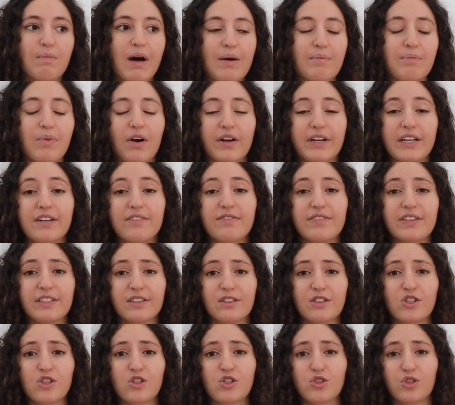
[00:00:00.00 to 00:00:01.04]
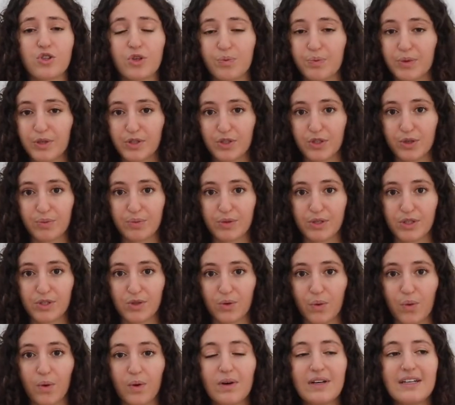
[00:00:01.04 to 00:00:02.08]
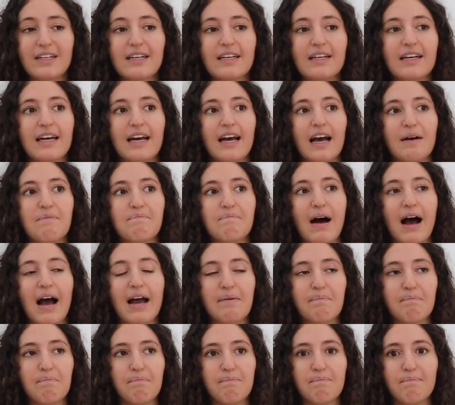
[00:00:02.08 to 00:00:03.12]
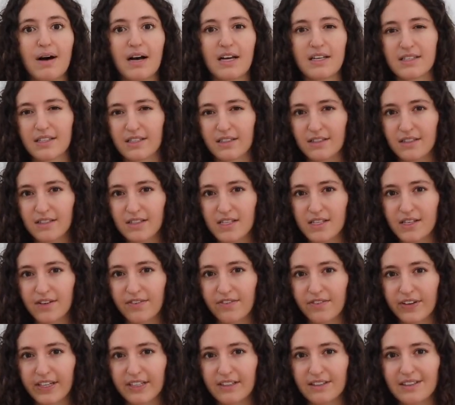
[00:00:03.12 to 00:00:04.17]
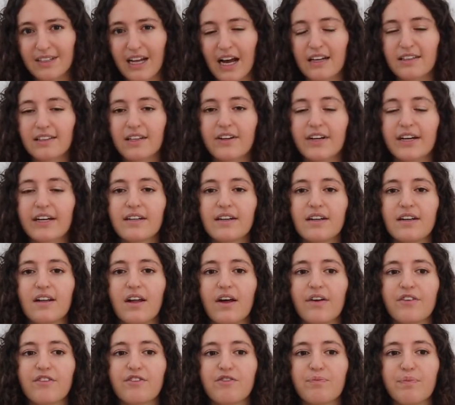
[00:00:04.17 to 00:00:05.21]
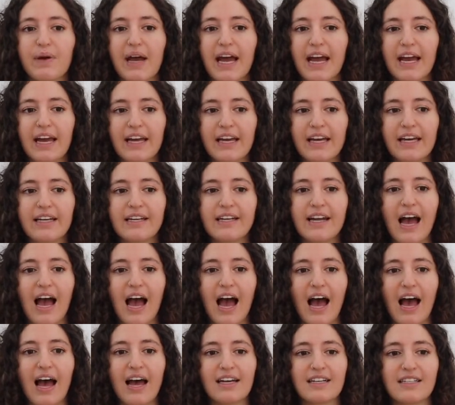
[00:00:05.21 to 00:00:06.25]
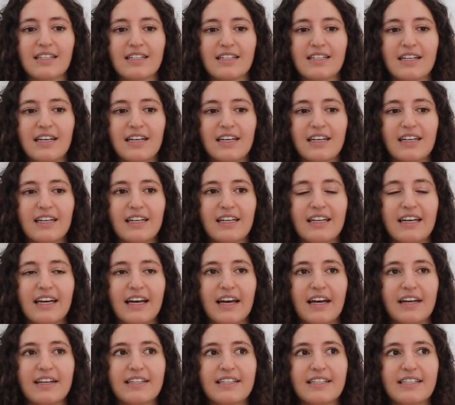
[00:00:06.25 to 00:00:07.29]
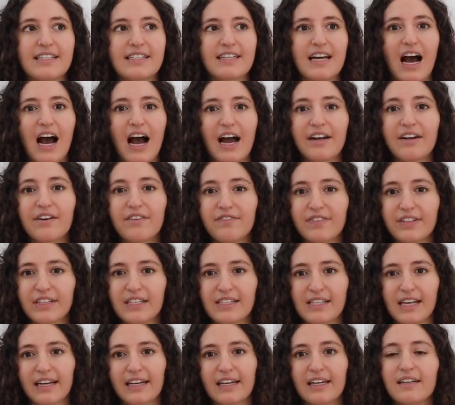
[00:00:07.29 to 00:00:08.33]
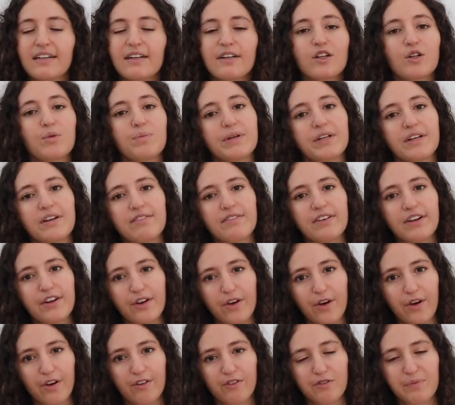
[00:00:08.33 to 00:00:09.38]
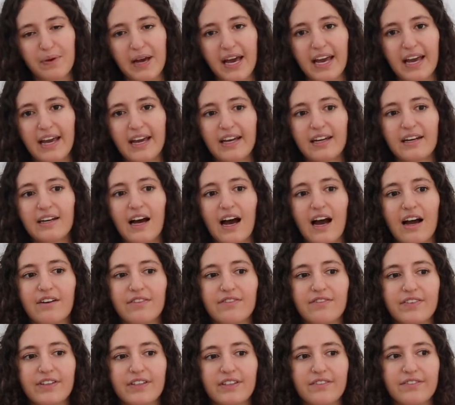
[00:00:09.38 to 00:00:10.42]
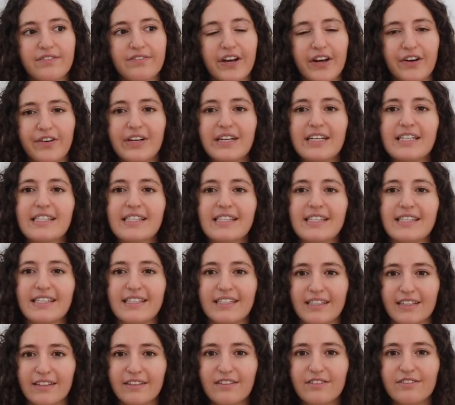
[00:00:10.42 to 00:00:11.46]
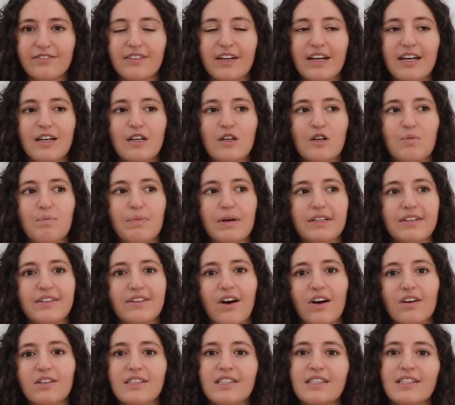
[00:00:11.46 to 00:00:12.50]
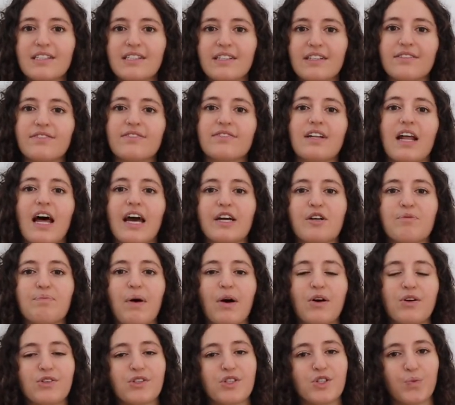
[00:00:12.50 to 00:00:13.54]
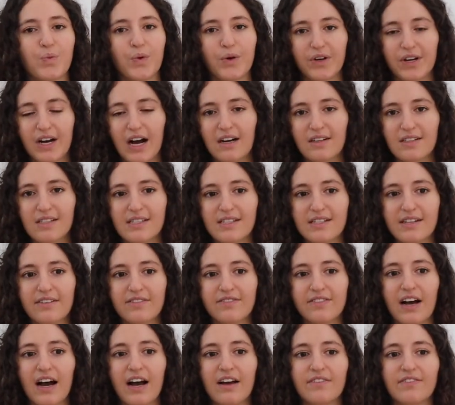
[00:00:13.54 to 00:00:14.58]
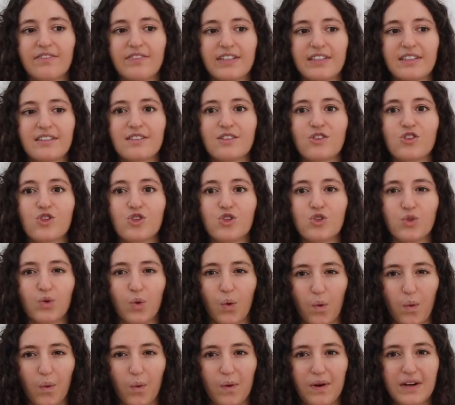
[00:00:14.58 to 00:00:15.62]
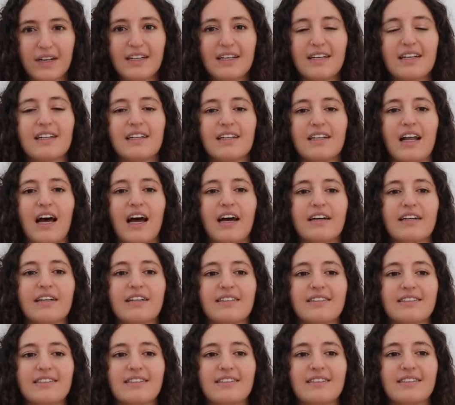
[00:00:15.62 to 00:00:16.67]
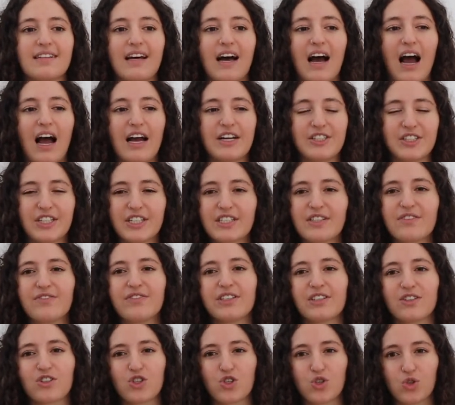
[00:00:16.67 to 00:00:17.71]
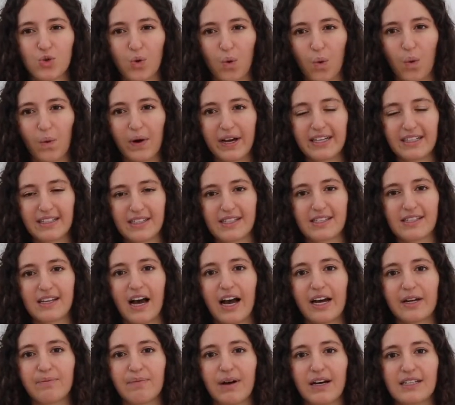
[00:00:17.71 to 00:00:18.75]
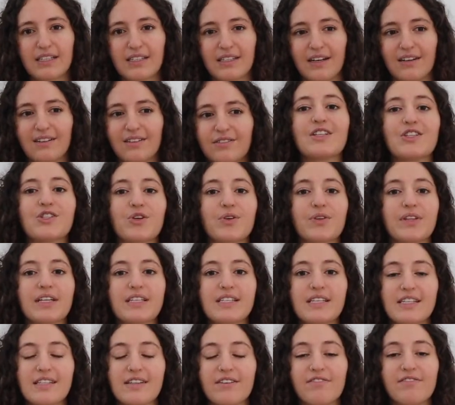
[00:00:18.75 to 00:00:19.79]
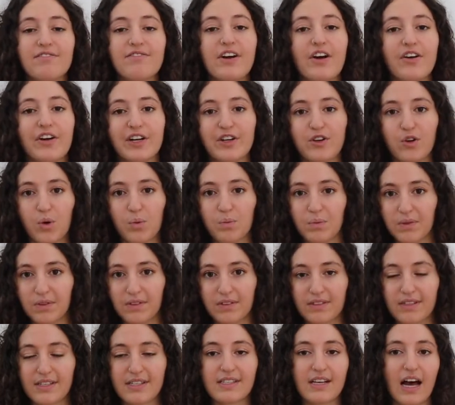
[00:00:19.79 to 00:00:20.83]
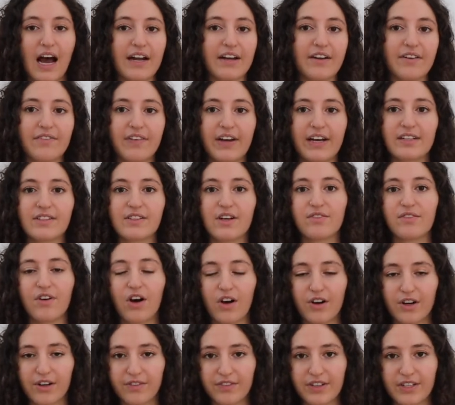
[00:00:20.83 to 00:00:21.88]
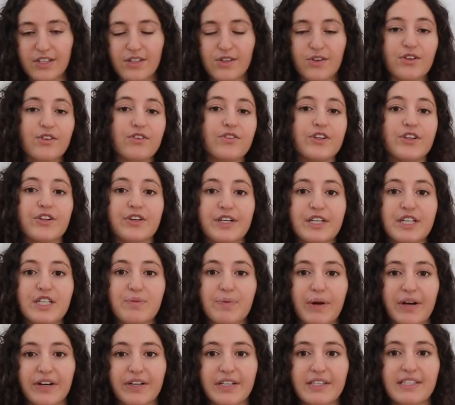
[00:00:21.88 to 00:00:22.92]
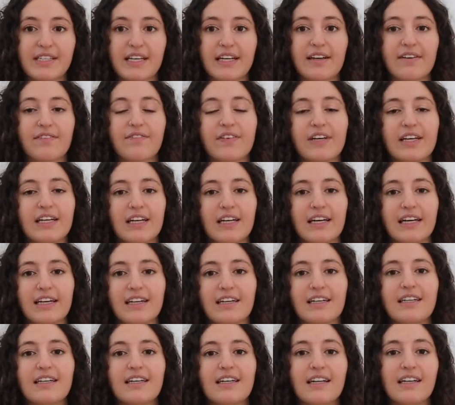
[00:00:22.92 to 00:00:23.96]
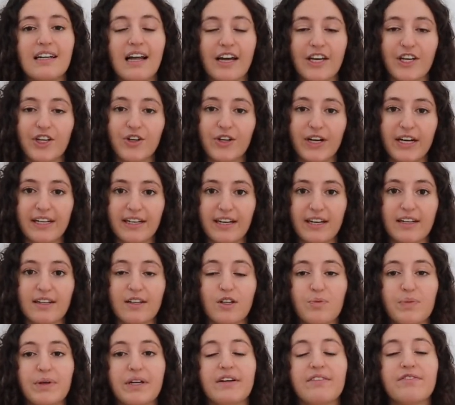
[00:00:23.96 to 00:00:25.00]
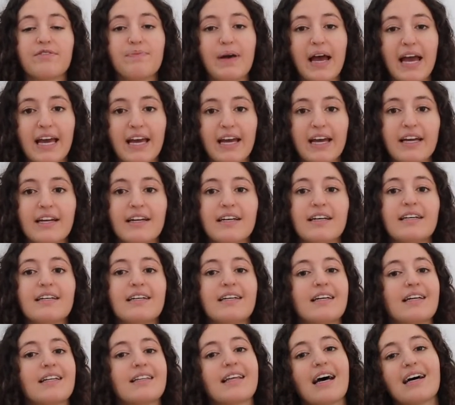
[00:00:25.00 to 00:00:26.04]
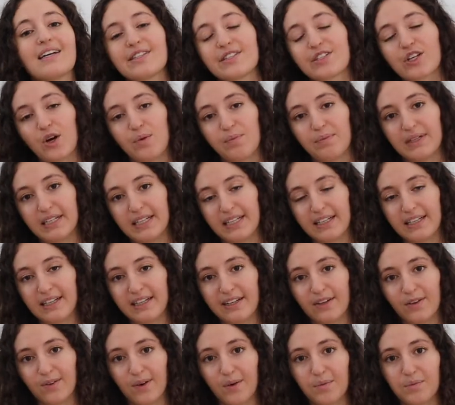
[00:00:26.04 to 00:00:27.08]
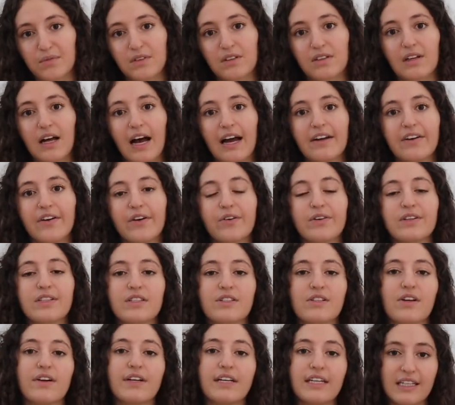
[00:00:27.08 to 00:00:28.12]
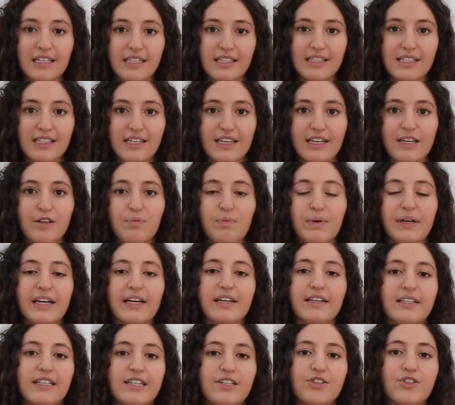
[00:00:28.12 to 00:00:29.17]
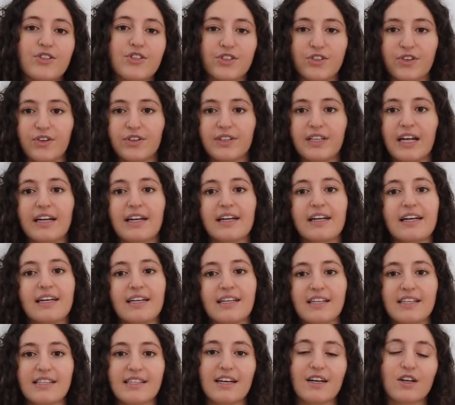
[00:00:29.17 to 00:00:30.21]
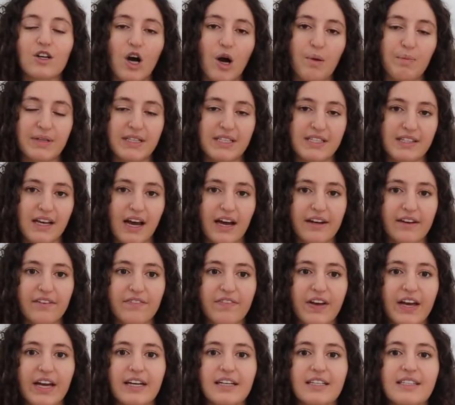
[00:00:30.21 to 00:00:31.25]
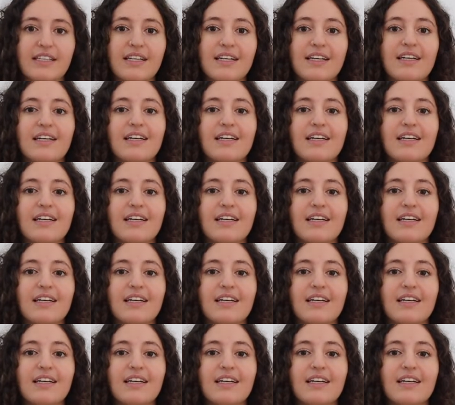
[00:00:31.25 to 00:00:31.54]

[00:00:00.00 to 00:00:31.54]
My body feels super sore. My muscles feel like they're in a lot of pain, and it kind of feels like a little bit of a nerve pain. I feel very stiff, but not stiff like post-workout stiff. I feel sore, like I just feel sore inside myself. And so this is a very normal side effect of Ocrevus. So if you're experiencing feeling like you're in a little bit of pain, that's completely normal. I know it's not easy, but at least you know that it is a common side effect.